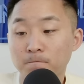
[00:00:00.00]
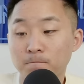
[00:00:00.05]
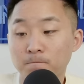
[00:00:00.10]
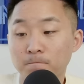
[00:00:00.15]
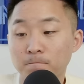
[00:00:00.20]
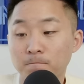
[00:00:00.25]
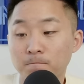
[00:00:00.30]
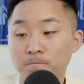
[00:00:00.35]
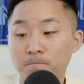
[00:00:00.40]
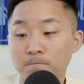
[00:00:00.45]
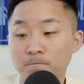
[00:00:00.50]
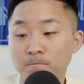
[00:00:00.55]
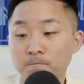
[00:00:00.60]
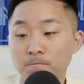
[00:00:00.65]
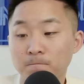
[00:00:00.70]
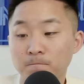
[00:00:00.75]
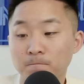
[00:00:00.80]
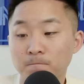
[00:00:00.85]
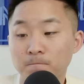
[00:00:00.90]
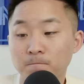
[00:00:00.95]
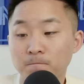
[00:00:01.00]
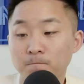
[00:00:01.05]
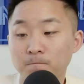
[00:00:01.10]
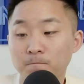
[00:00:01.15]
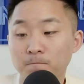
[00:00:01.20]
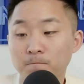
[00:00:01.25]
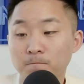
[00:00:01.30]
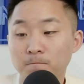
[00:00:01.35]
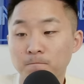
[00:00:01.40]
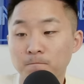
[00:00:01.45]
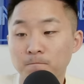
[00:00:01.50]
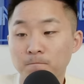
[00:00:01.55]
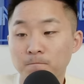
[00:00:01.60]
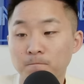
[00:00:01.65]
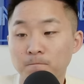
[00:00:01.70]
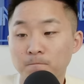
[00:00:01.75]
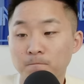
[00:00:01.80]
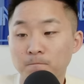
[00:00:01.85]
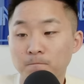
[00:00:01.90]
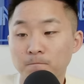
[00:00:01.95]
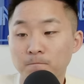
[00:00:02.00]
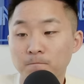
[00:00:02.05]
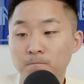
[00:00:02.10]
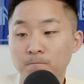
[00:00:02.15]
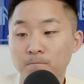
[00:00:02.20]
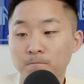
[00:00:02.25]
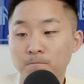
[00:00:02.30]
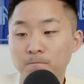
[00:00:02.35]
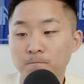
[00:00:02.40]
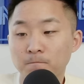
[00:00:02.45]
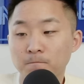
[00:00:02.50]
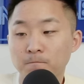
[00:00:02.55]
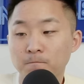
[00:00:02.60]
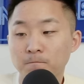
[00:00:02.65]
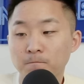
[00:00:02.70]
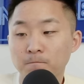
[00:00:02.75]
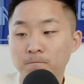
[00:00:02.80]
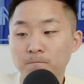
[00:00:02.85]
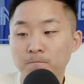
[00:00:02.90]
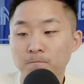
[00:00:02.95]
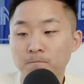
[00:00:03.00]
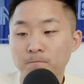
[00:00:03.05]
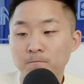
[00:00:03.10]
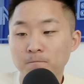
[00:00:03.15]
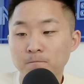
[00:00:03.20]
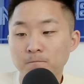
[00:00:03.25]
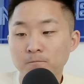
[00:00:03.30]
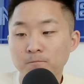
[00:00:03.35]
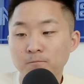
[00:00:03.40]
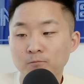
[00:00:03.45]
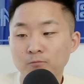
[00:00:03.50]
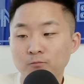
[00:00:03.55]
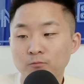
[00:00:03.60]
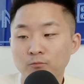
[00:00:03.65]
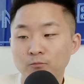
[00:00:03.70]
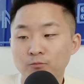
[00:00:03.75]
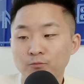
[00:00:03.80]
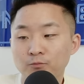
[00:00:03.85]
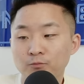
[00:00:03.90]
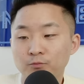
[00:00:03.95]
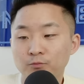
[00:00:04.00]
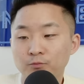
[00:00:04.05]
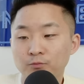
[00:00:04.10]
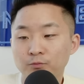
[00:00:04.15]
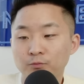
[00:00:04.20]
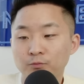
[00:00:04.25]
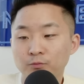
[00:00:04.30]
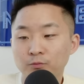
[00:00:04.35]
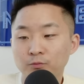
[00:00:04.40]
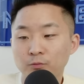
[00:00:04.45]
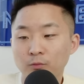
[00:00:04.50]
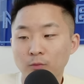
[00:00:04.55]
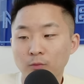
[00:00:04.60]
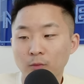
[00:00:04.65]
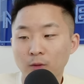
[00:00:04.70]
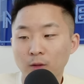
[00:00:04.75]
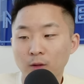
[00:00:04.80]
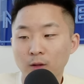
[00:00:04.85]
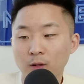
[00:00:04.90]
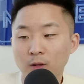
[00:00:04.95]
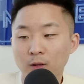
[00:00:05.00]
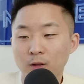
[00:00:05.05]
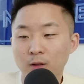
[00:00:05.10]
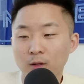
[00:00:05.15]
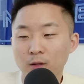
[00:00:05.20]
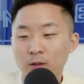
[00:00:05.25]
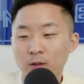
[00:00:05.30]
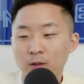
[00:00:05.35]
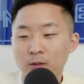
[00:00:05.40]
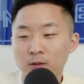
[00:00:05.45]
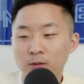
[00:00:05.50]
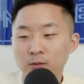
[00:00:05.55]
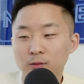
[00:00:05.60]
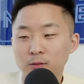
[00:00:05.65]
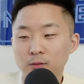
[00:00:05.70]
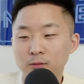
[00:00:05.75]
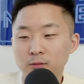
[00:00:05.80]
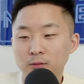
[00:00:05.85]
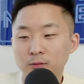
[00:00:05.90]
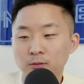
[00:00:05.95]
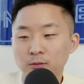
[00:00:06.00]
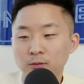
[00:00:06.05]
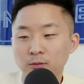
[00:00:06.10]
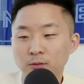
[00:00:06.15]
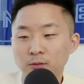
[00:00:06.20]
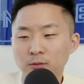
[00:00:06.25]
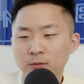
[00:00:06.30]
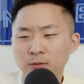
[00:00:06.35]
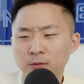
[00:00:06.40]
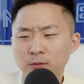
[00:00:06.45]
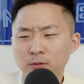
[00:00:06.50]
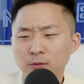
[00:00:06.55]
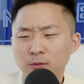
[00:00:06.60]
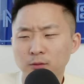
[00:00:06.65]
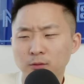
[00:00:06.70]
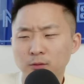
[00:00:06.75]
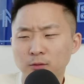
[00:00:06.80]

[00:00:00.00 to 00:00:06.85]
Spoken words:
No words are spoken by the person on screen.